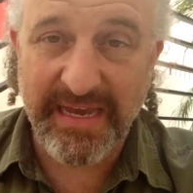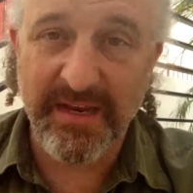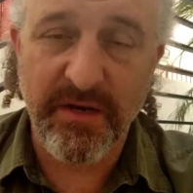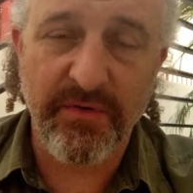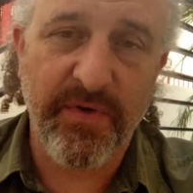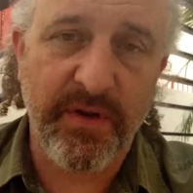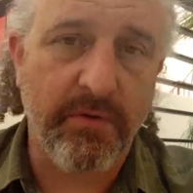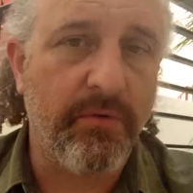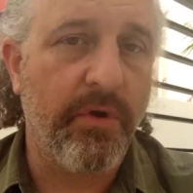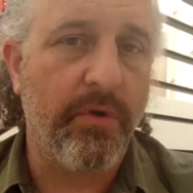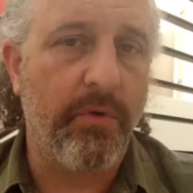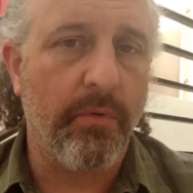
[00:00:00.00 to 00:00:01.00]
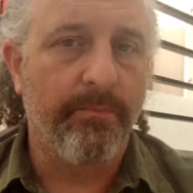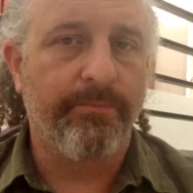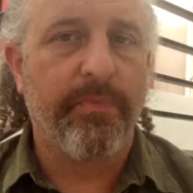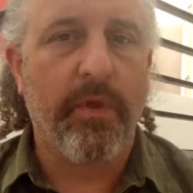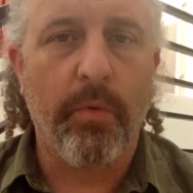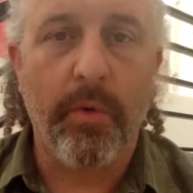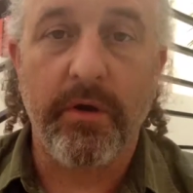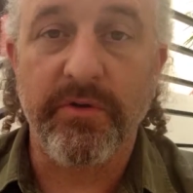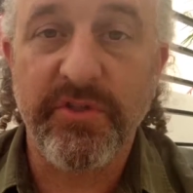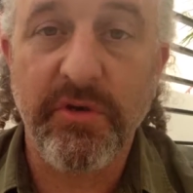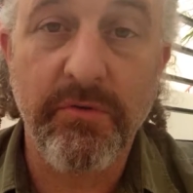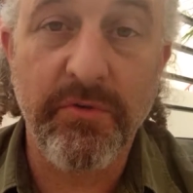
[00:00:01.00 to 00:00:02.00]
and if I don't know where
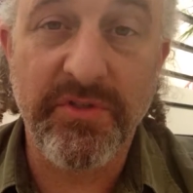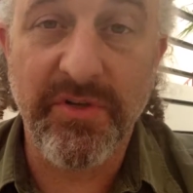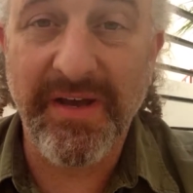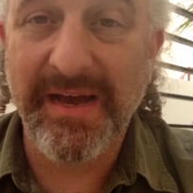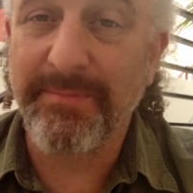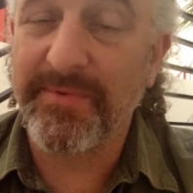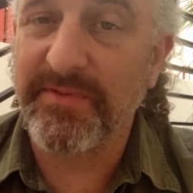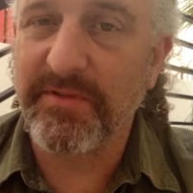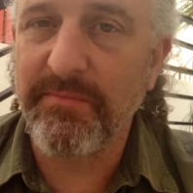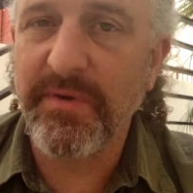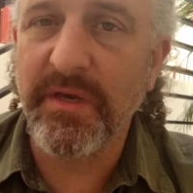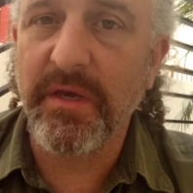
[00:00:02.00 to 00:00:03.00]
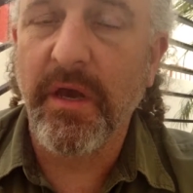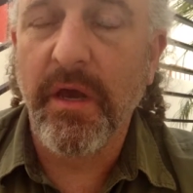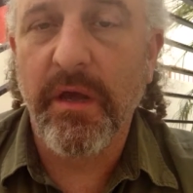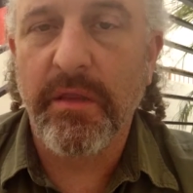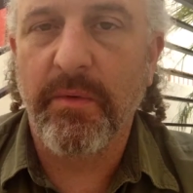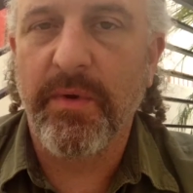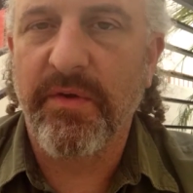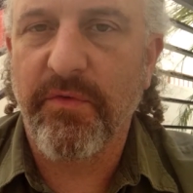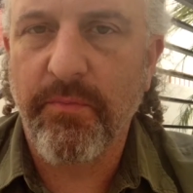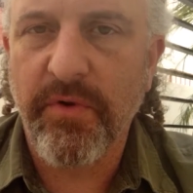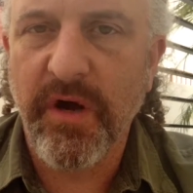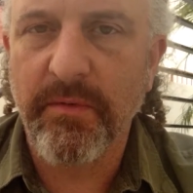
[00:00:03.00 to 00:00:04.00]
so-and-so happens to be, then we have a
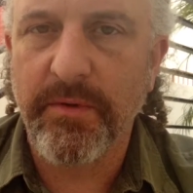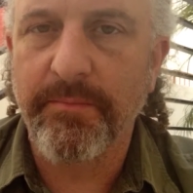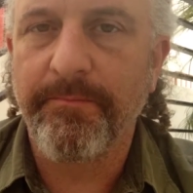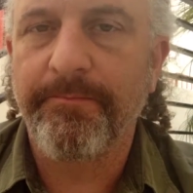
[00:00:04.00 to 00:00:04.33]
problem.